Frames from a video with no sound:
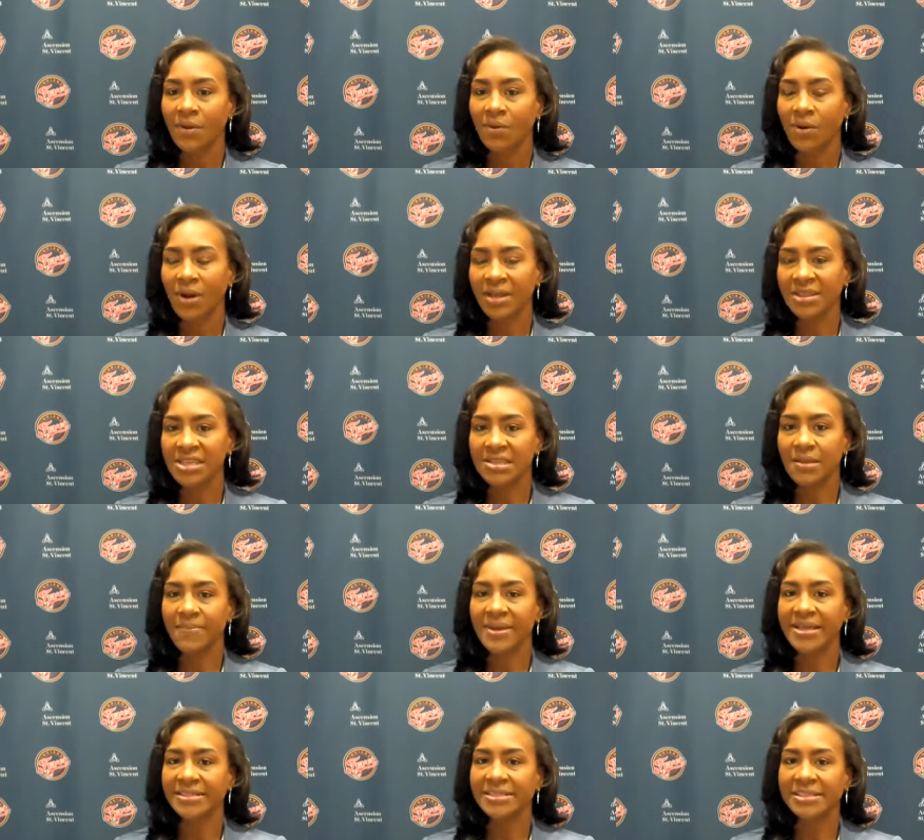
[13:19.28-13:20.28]
Well, I think the
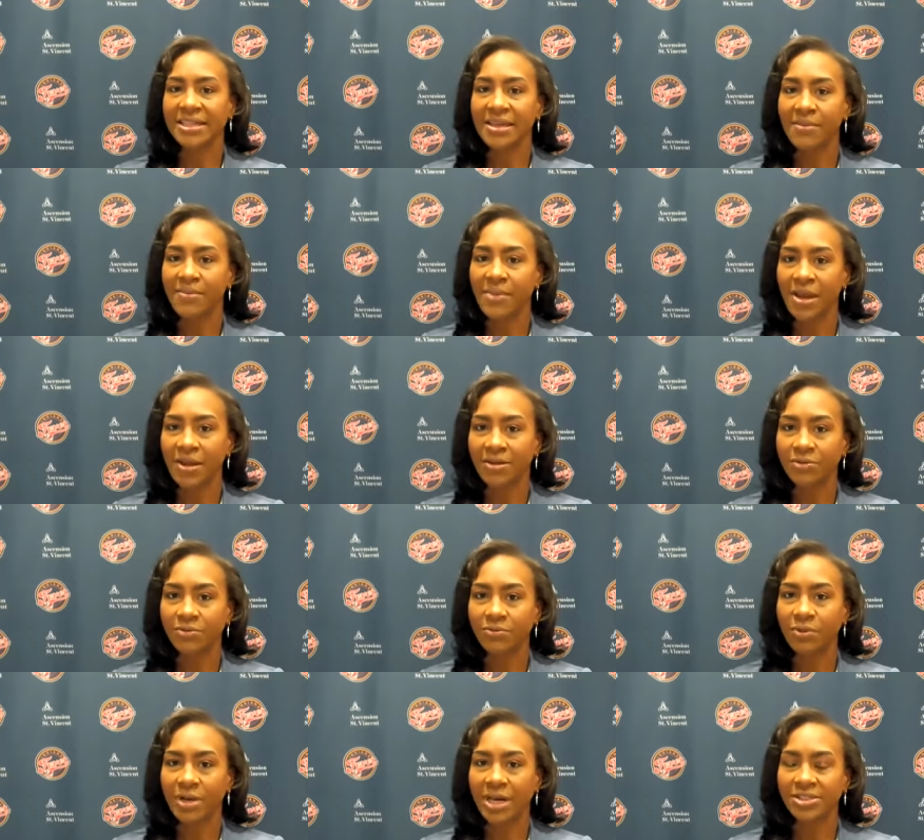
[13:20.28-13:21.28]
biggest thing, I
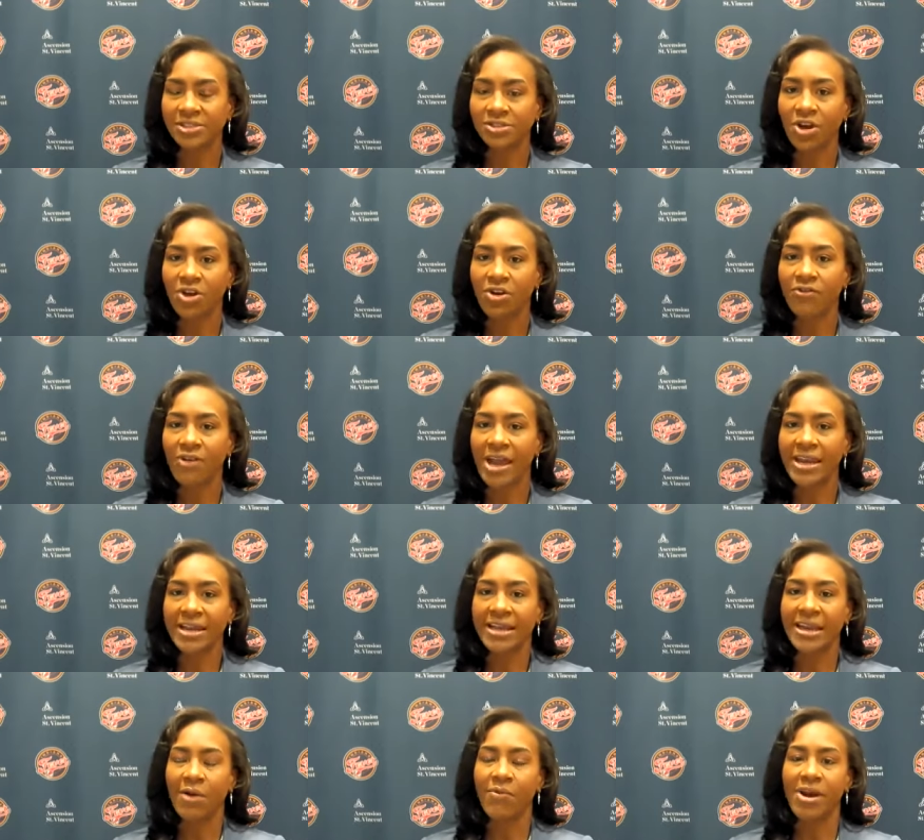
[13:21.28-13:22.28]
mean, when I started writing
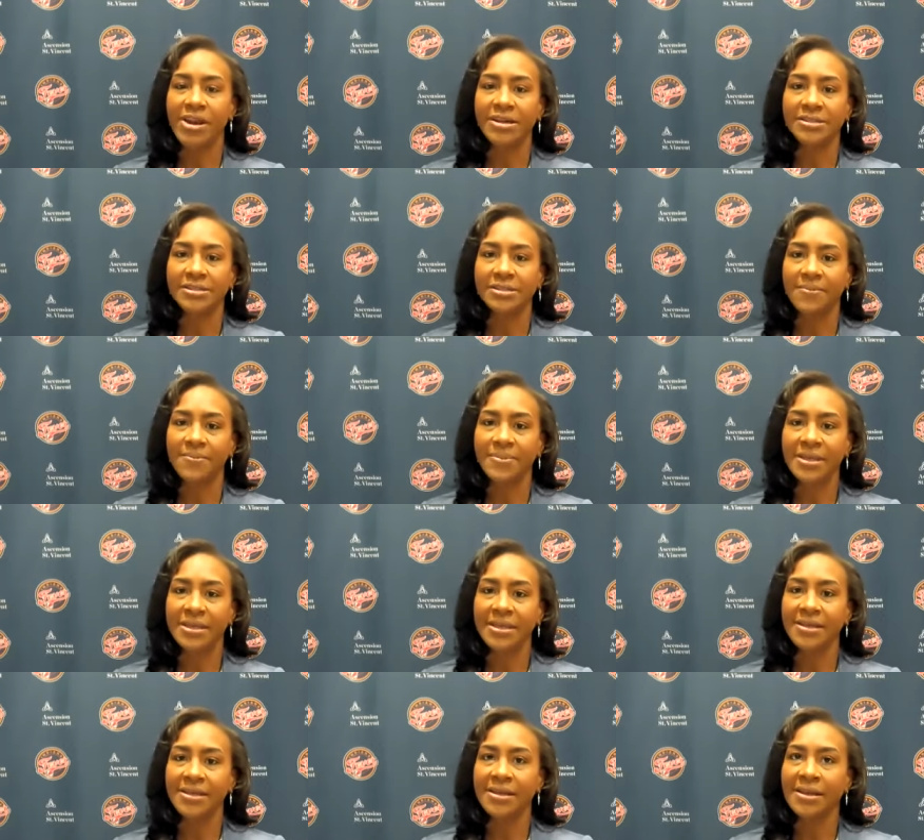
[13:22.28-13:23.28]
it, I wanted it to
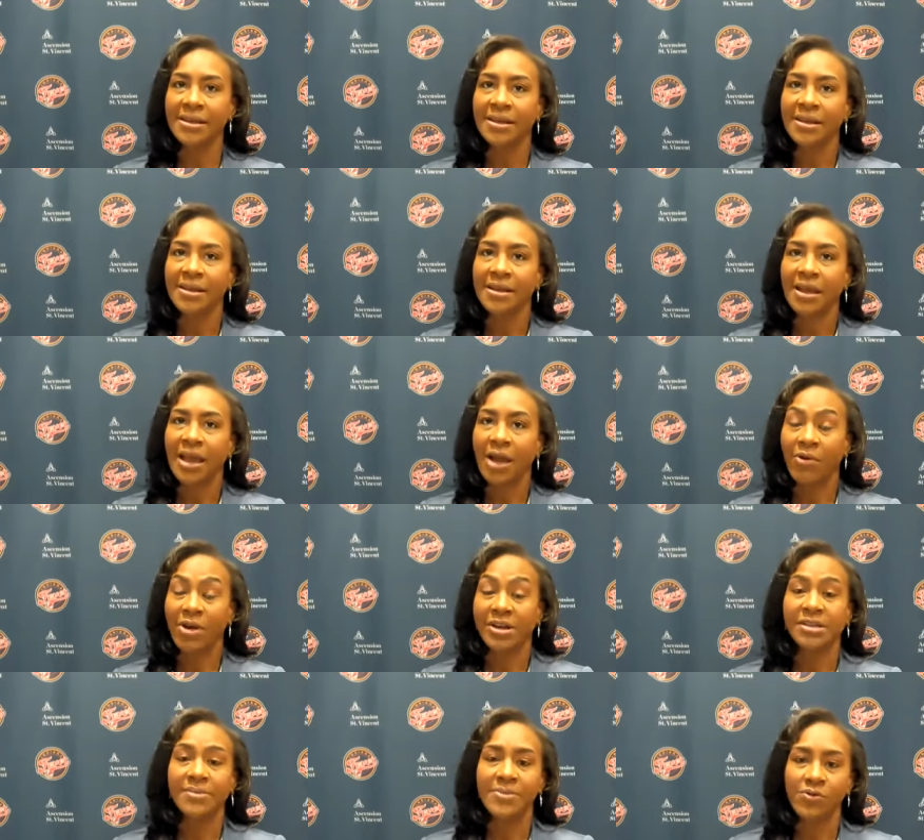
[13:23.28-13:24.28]
be
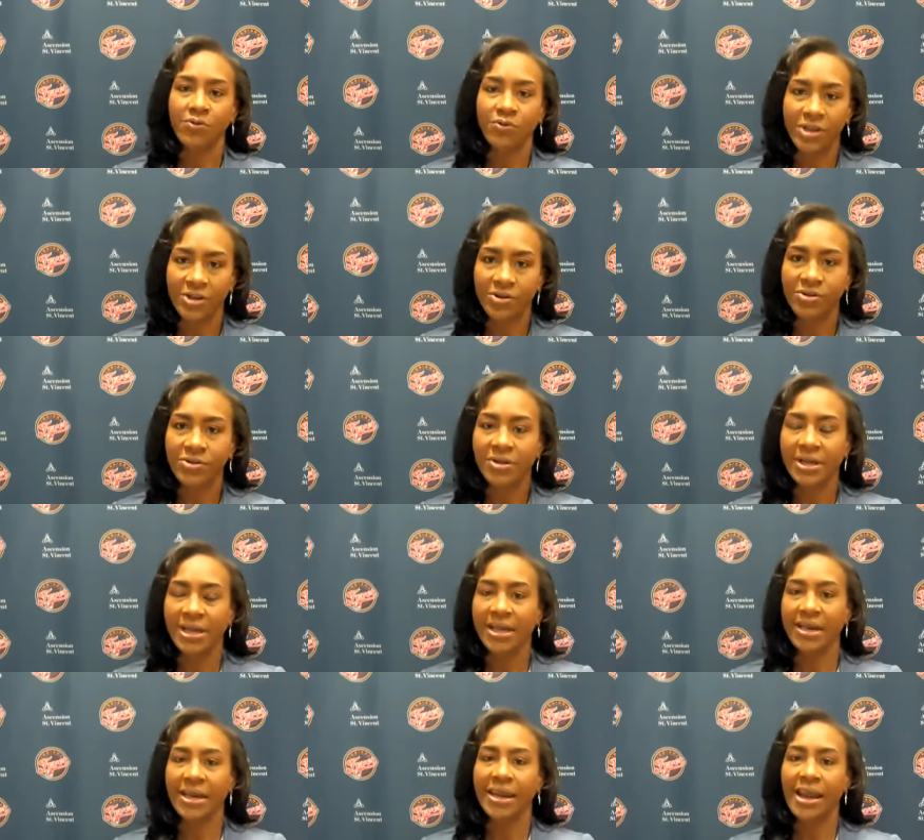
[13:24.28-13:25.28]
real,
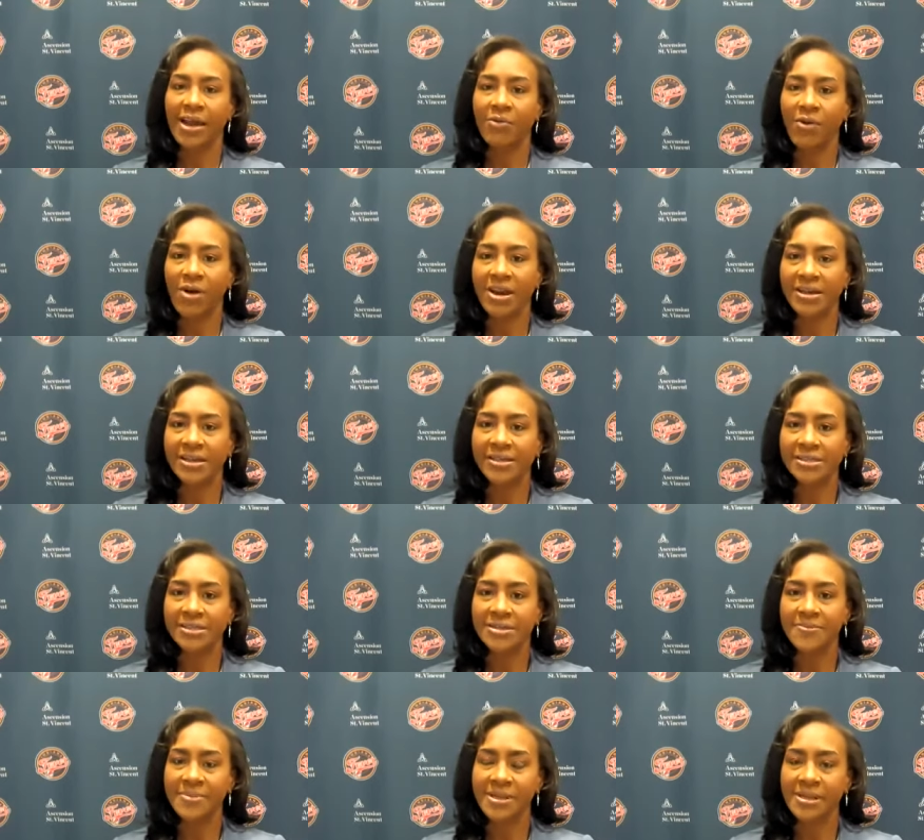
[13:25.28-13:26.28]
and I wanted it
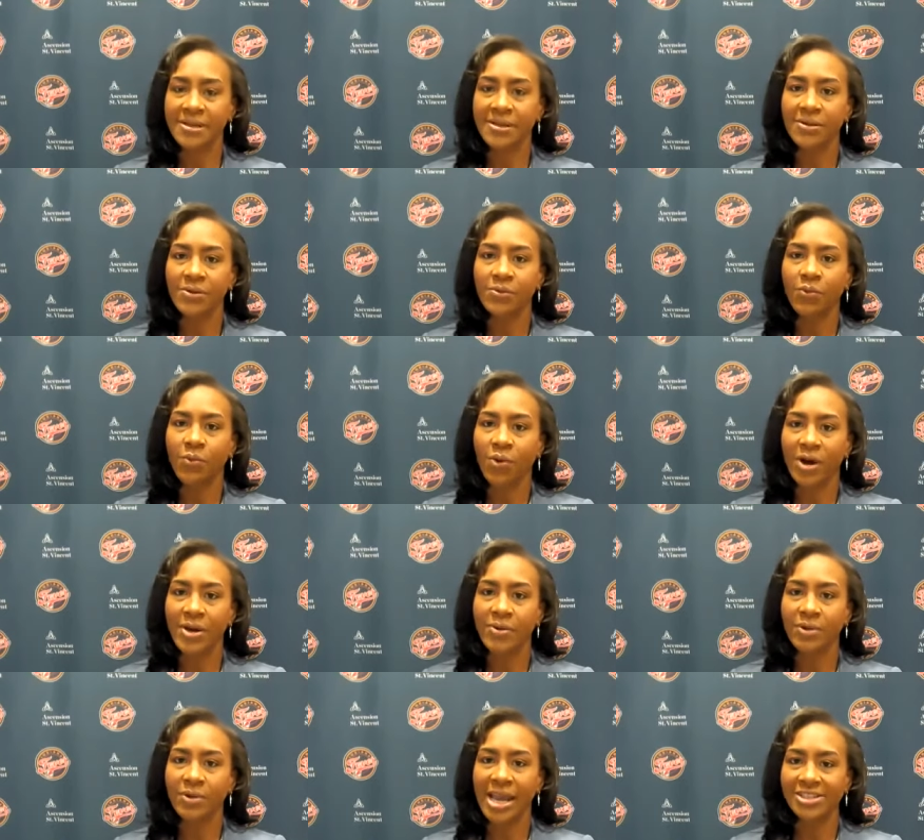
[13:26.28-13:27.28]
to be
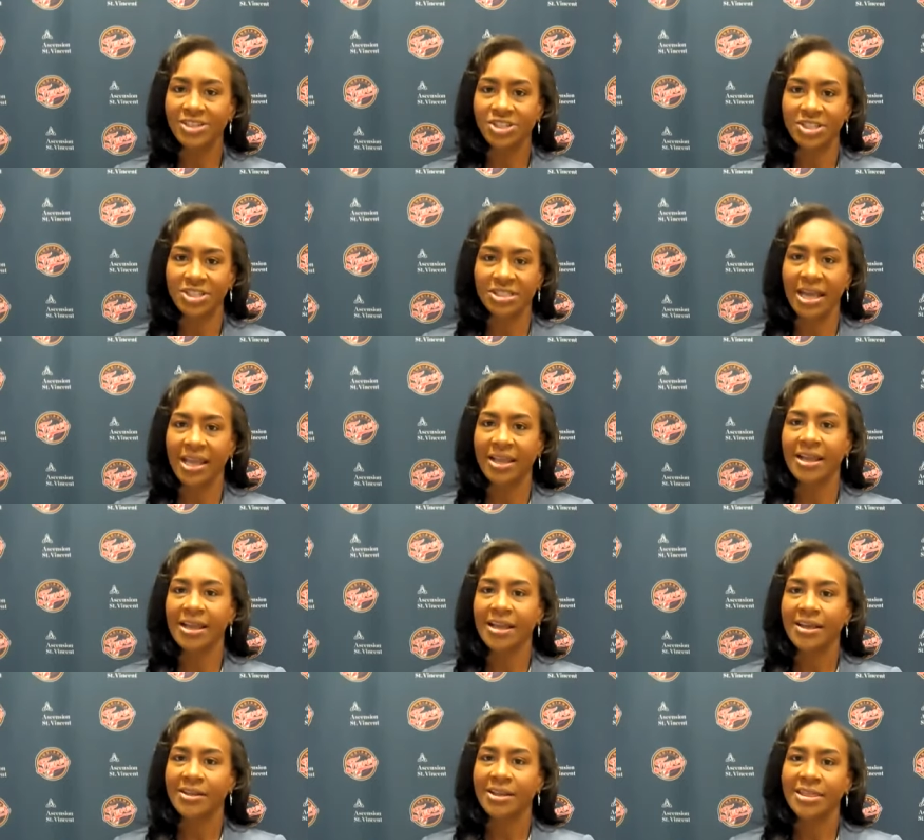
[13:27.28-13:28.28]
one, not just like,
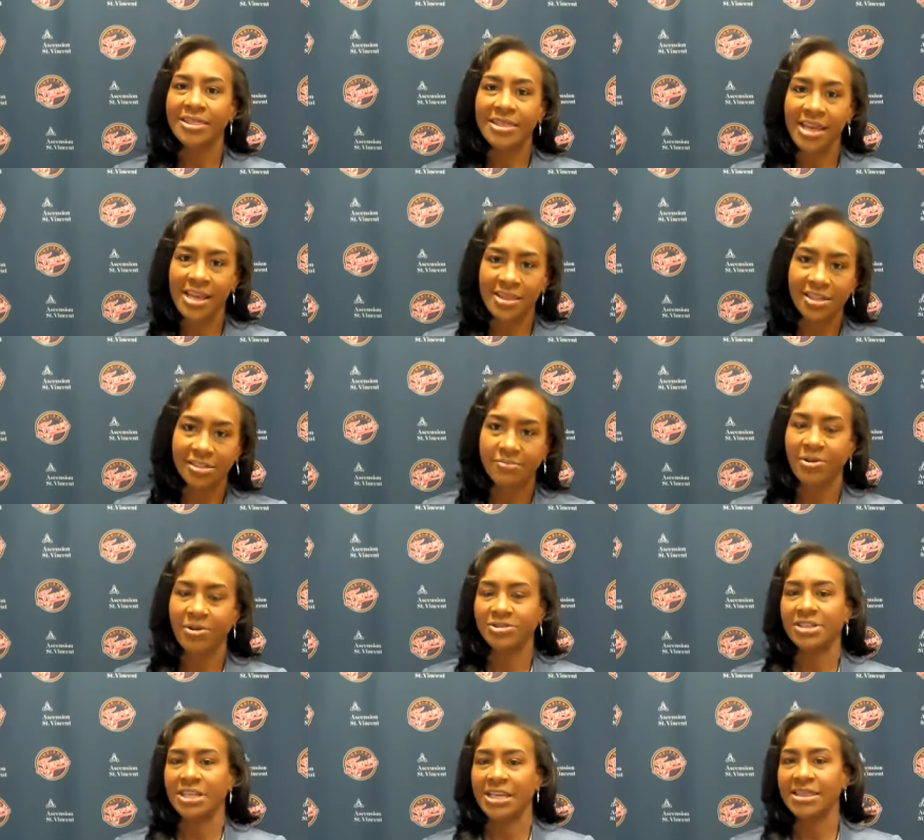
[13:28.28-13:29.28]
and thank this
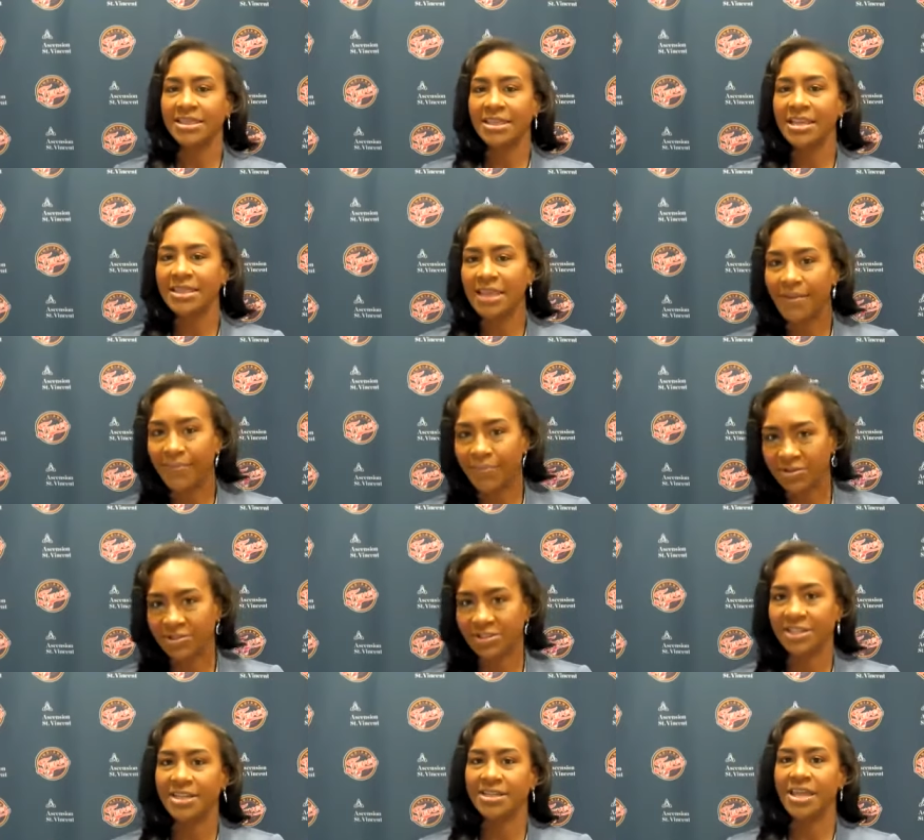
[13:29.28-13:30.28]
person and thank that
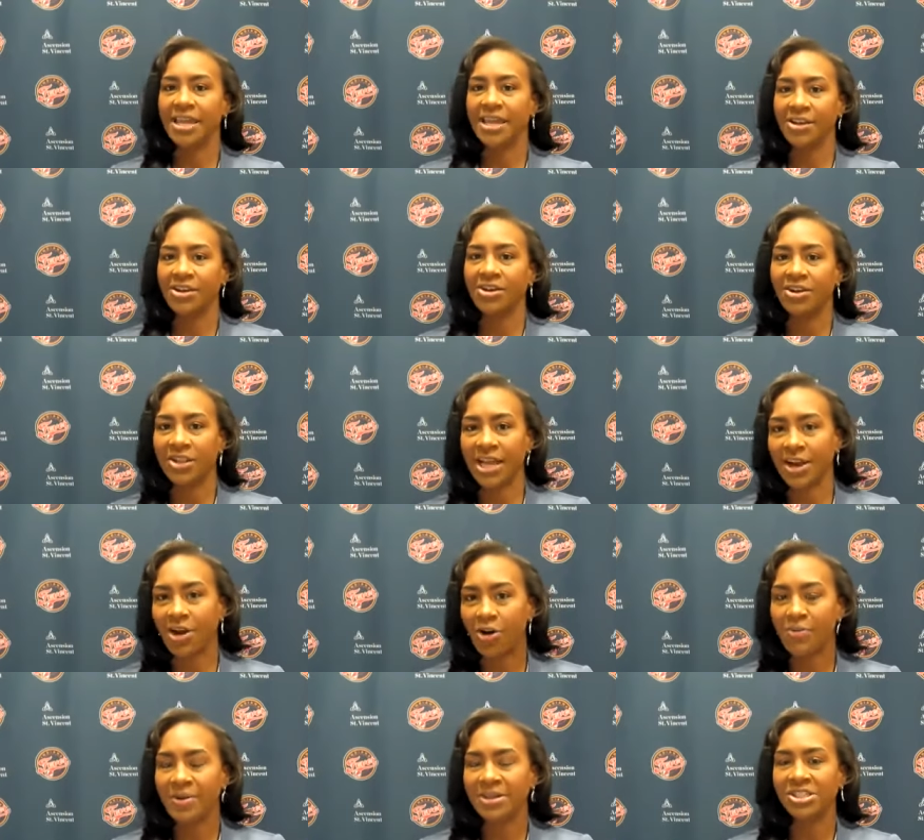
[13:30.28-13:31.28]
person and thank, you know, like a
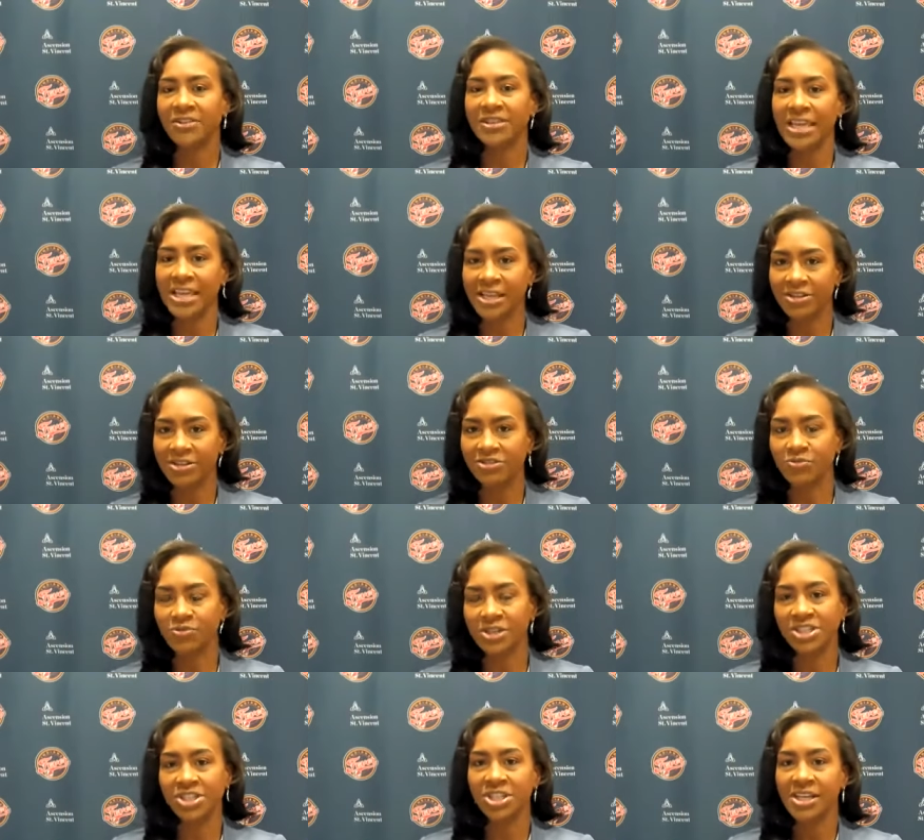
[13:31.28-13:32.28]
whole bunch of thank yous,
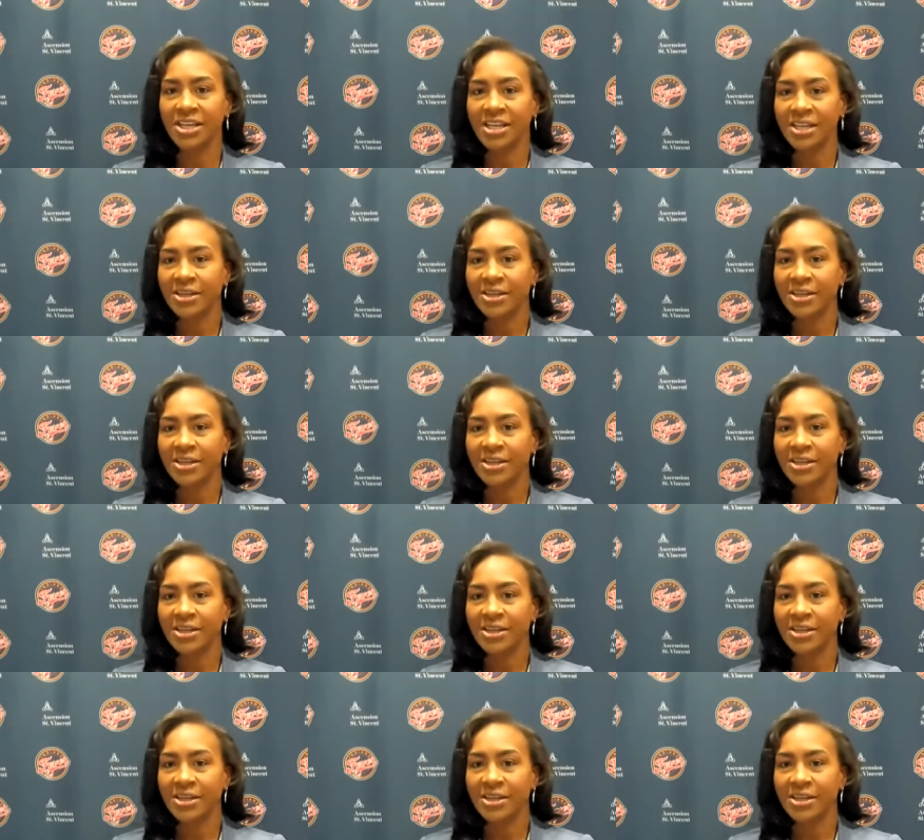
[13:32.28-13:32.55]
which,